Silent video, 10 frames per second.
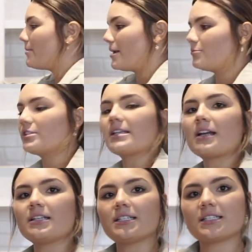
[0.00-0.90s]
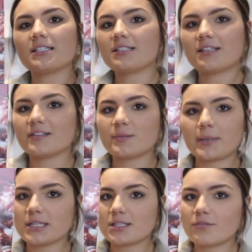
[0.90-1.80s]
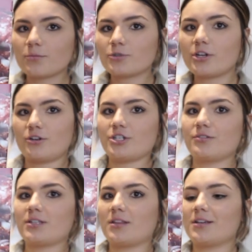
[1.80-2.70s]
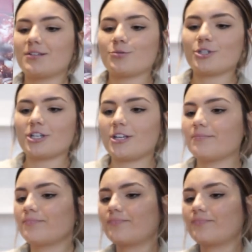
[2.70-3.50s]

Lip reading: but I'm just like addicted to this pizza from Trader Joe's. I think it's really good.